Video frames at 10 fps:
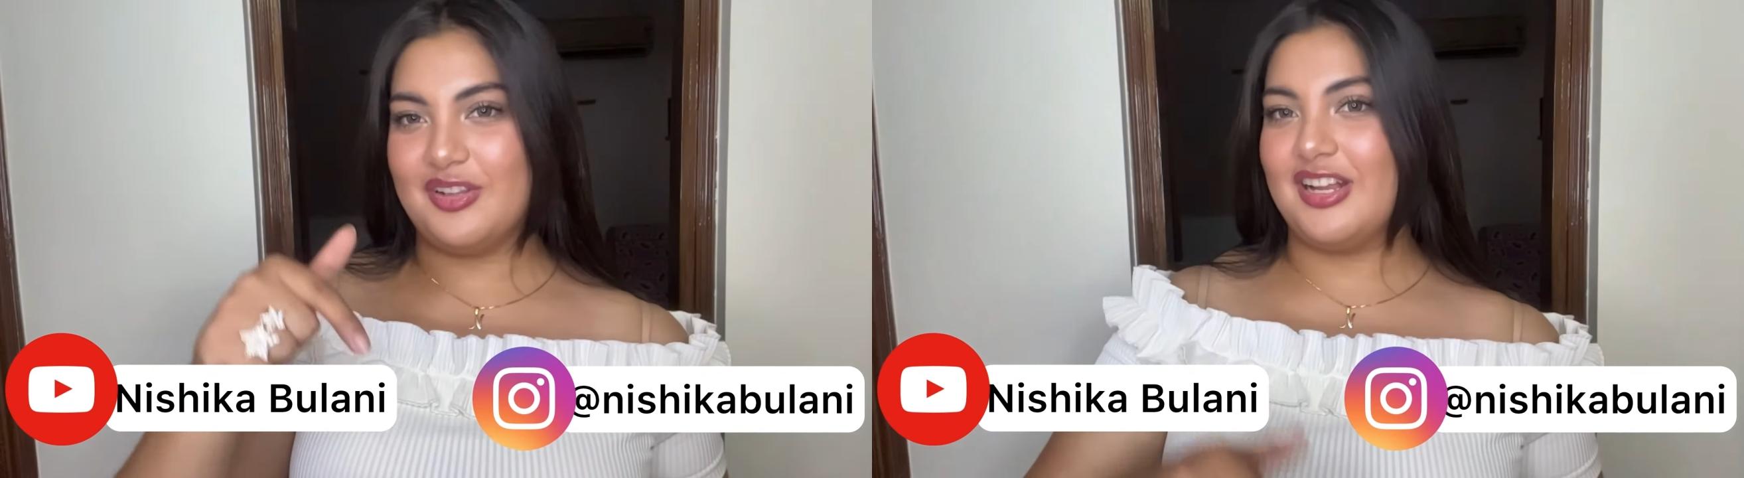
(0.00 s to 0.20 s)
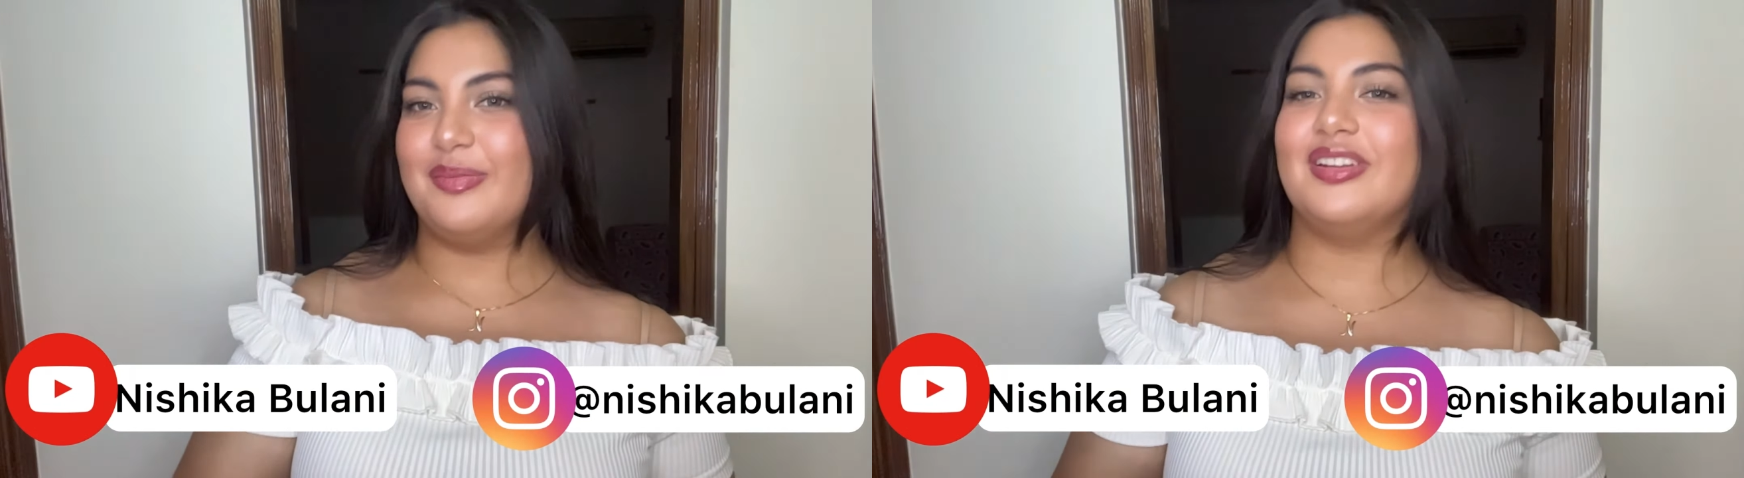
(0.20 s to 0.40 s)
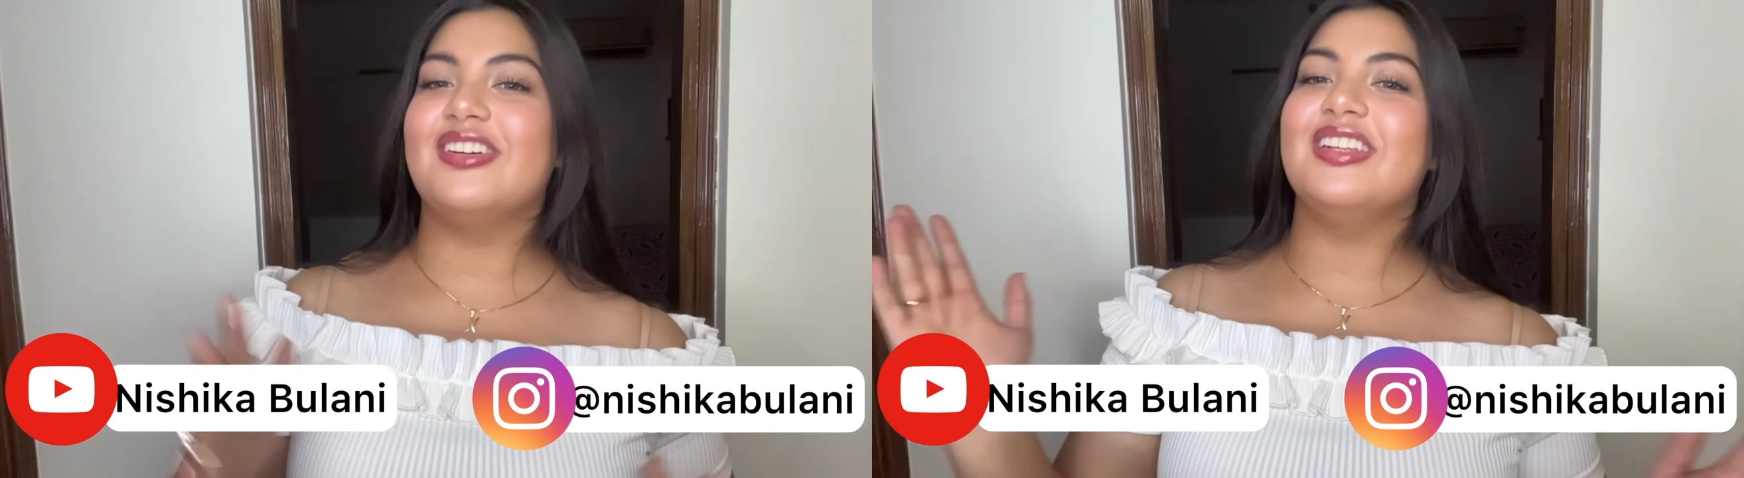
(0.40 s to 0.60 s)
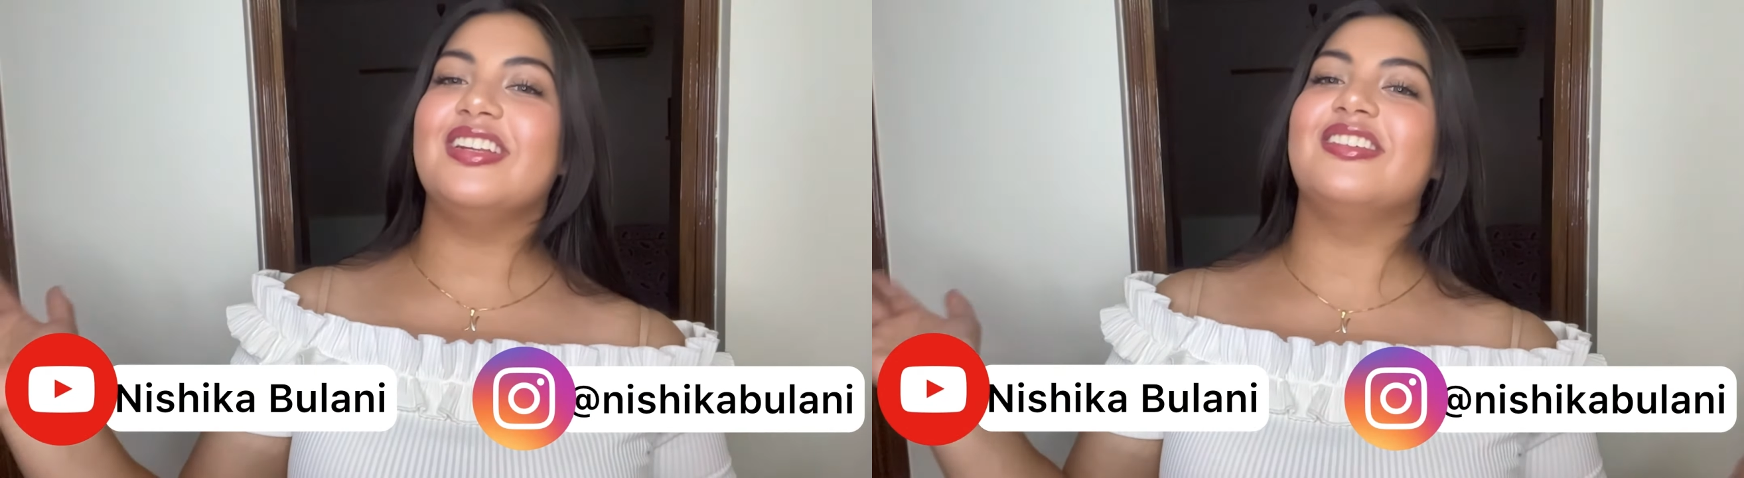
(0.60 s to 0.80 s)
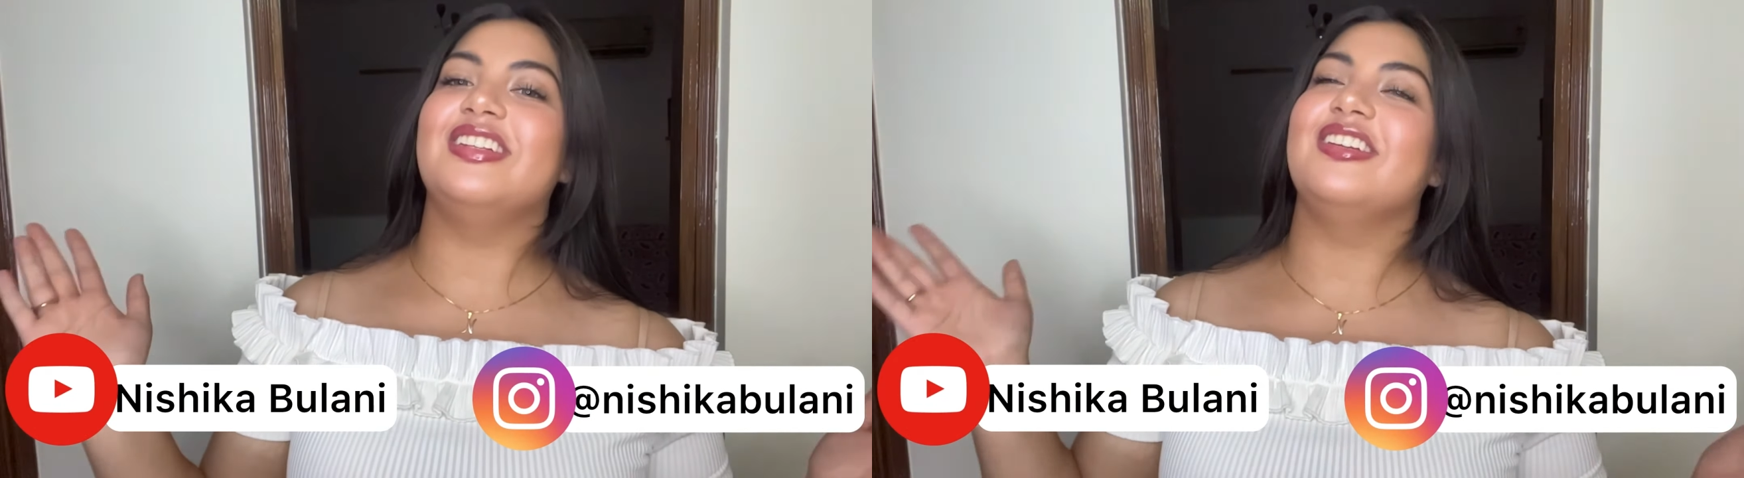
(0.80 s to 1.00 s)
I'd be really,
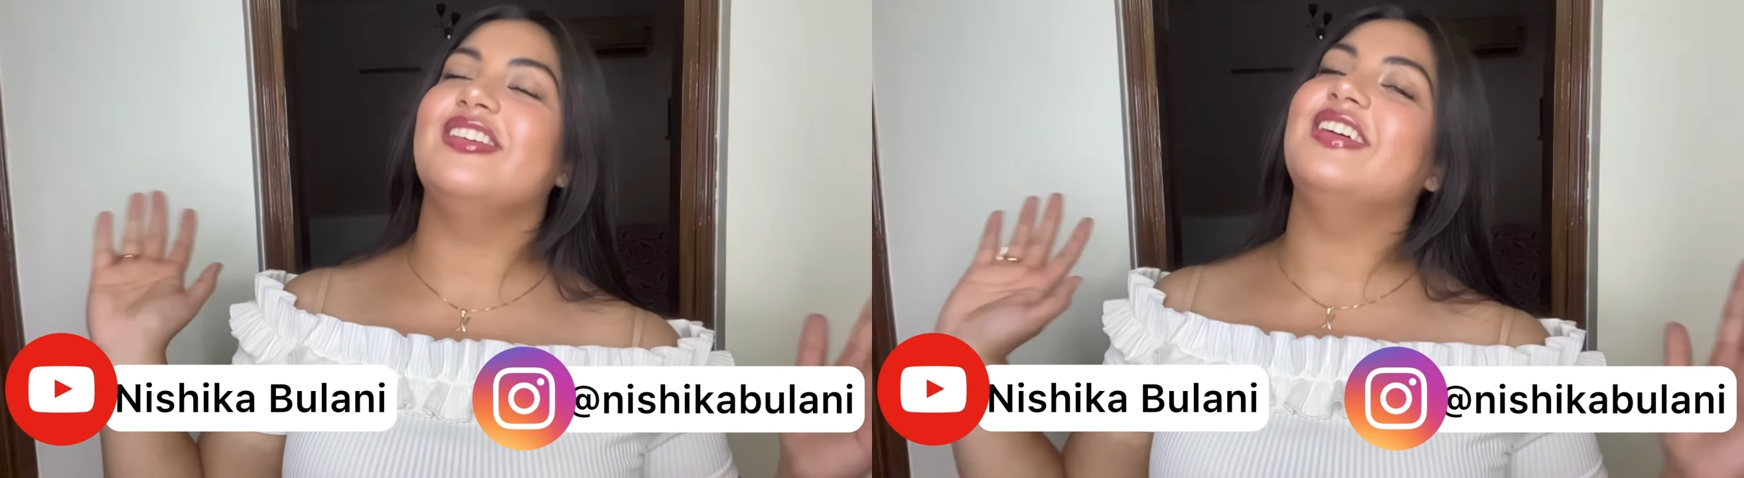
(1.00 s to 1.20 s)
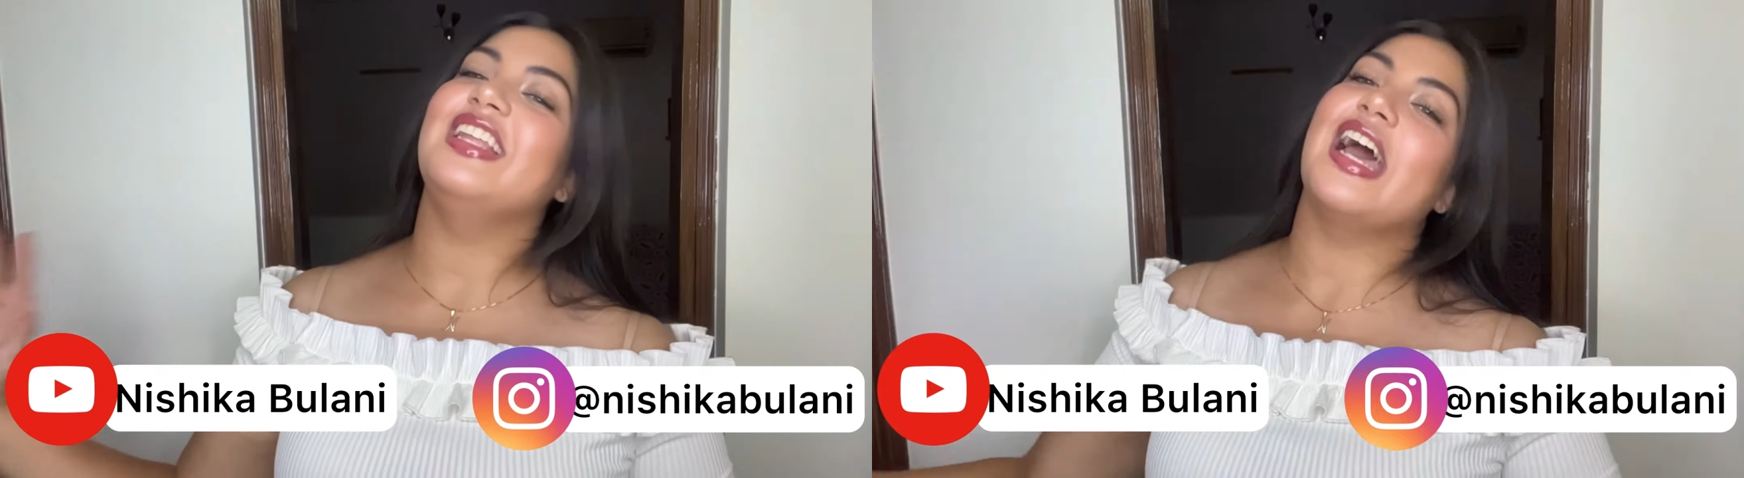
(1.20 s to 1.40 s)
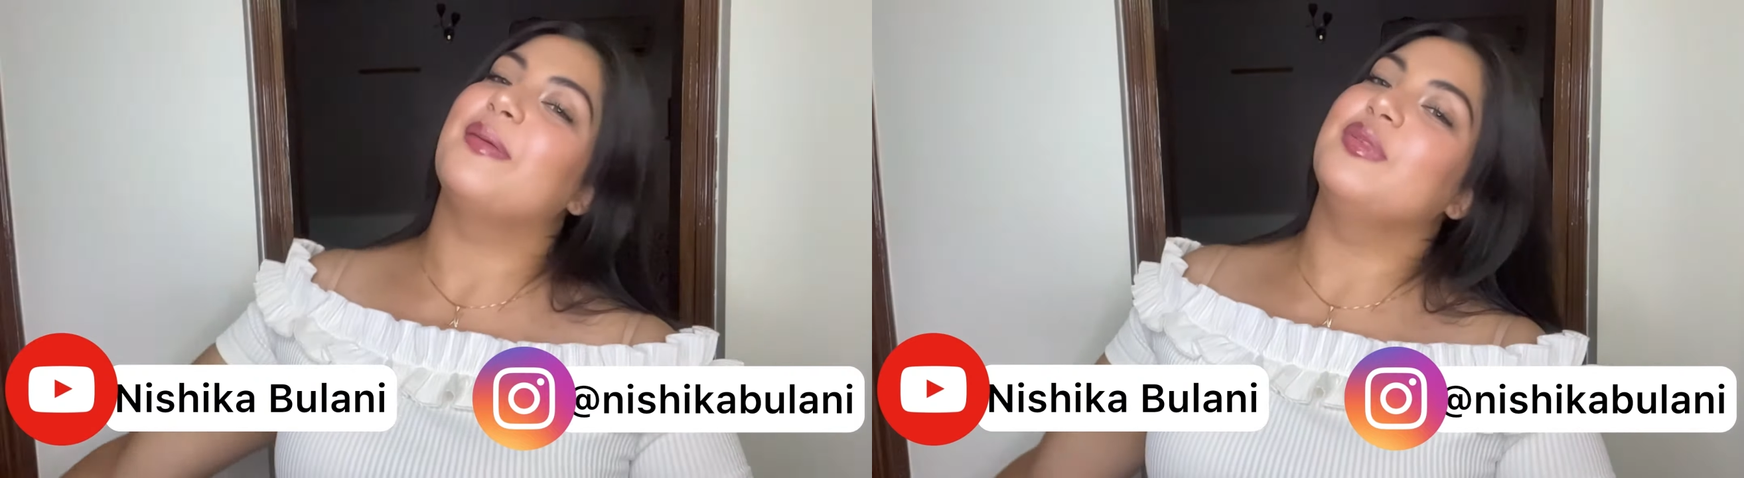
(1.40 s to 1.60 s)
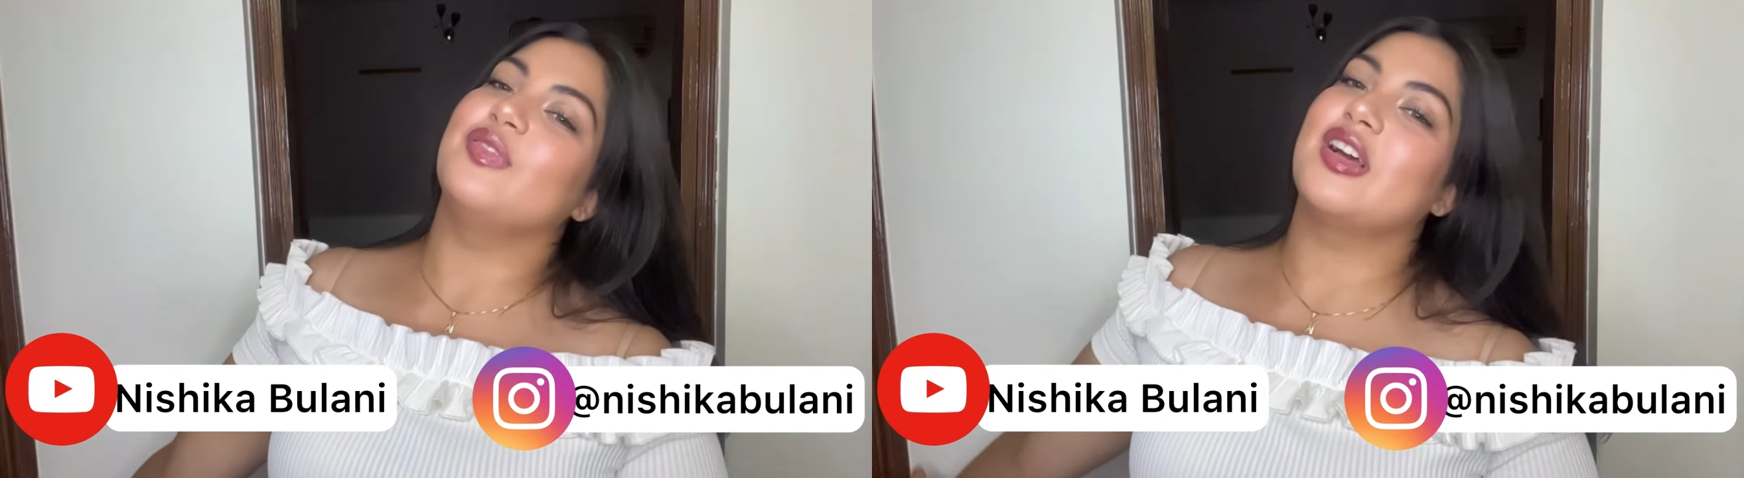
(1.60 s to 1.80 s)
really, really happy if